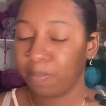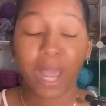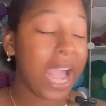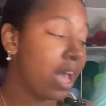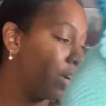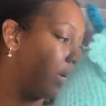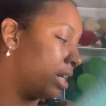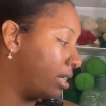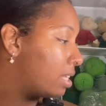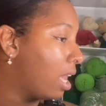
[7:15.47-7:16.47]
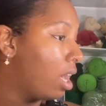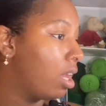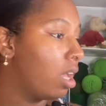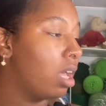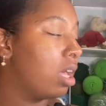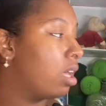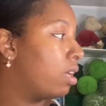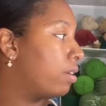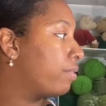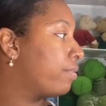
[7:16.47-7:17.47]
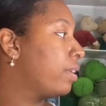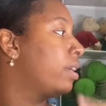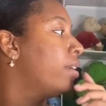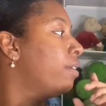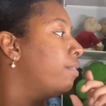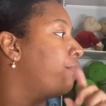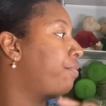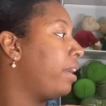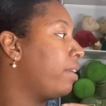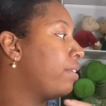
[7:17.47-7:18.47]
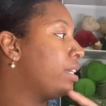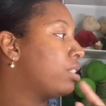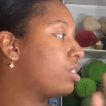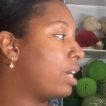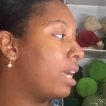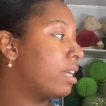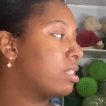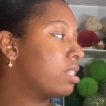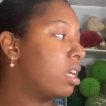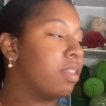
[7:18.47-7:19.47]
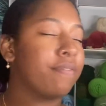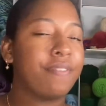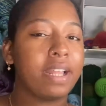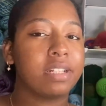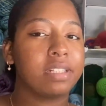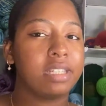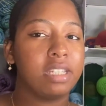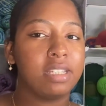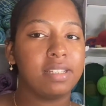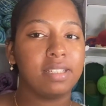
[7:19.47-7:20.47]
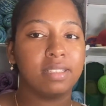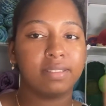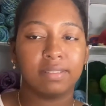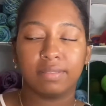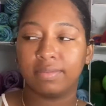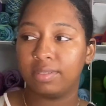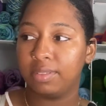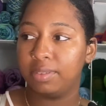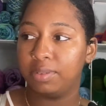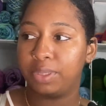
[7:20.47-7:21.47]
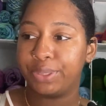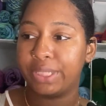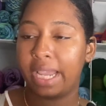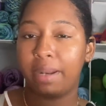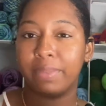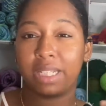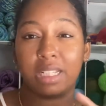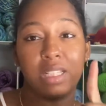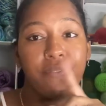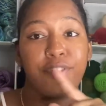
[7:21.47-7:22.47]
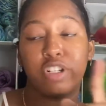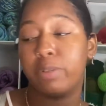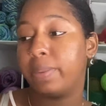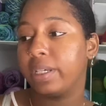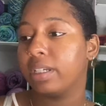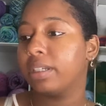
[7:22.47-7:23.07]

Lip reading: pattern is out of Fairies, Dragons, and Other Fantasy crochet items, and it's the first book.